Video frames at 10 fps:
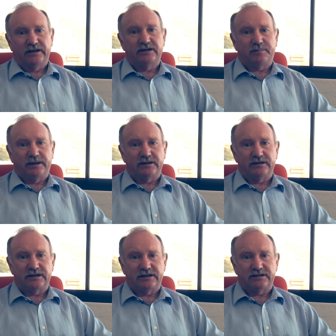
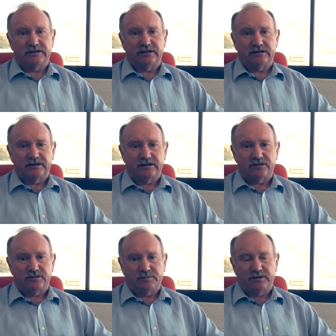independent testing. It
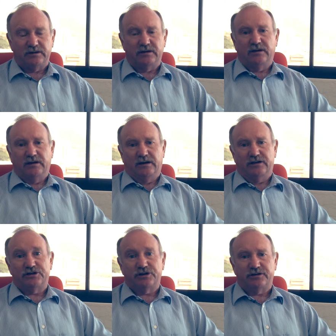needs to be
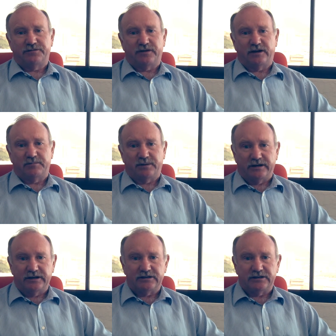certified
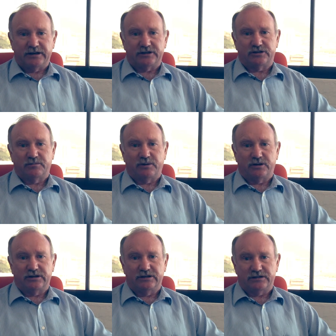by international
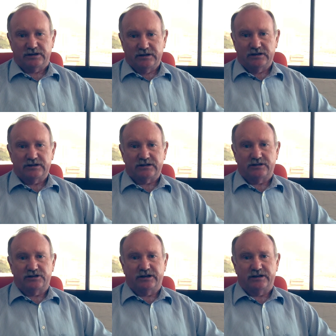bodies
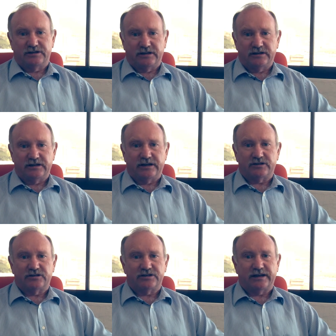such as the
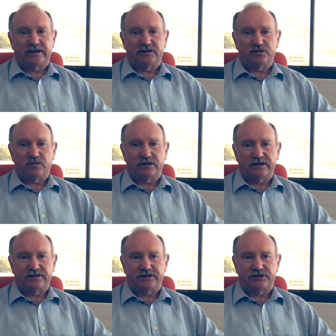International Standards
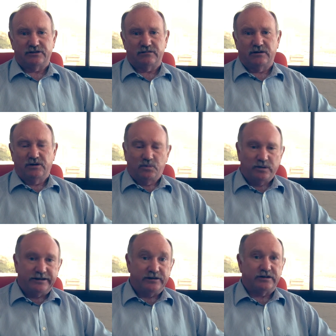Organization.
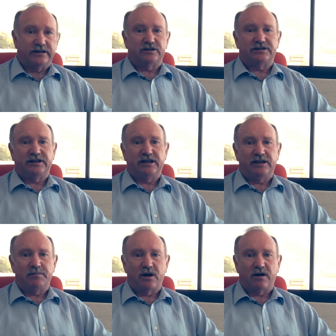We'd need to get a
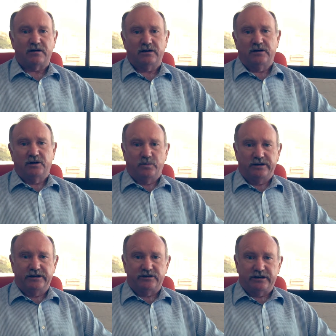CE mark.
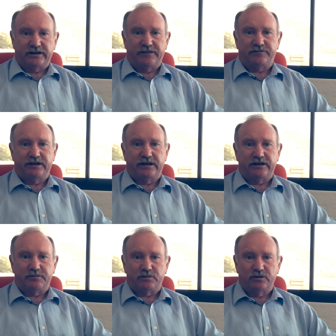We'd need to get
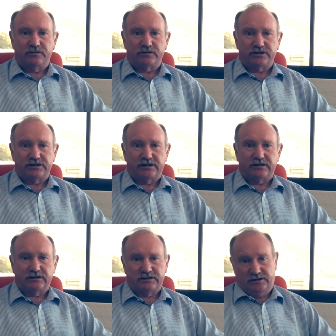FDA approval to
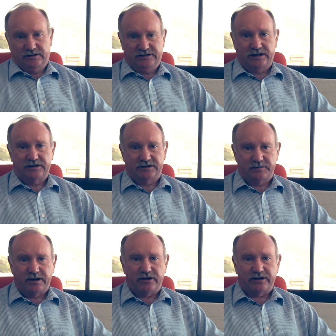sell it in
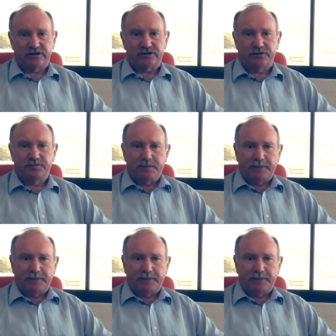America. So